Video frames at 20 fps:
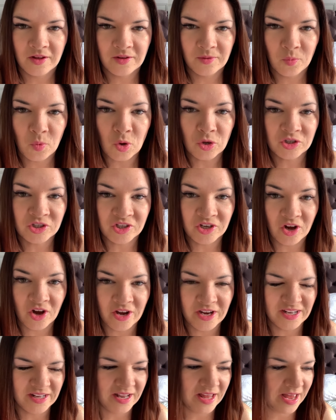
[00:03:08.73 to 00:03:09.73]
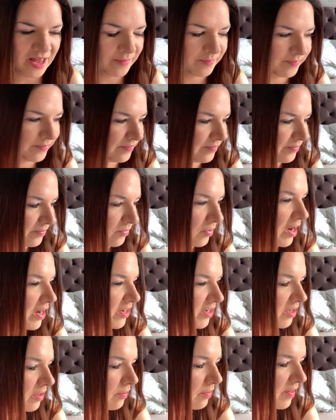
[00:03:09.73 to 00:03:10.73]
wash and iron their brand
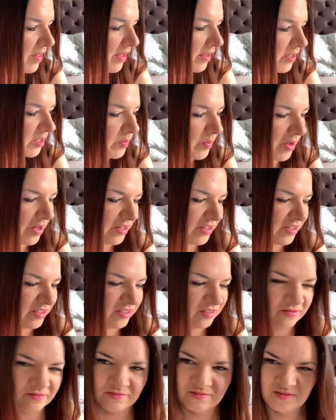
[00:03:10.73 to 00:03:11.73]
new things, but I just...